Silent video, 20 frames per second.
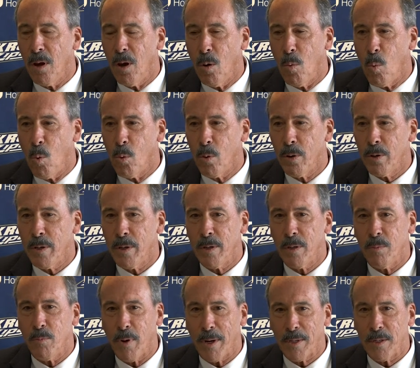award
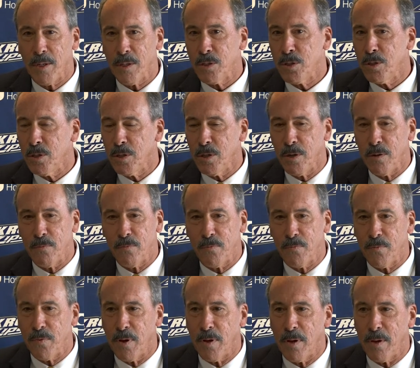in recognition of,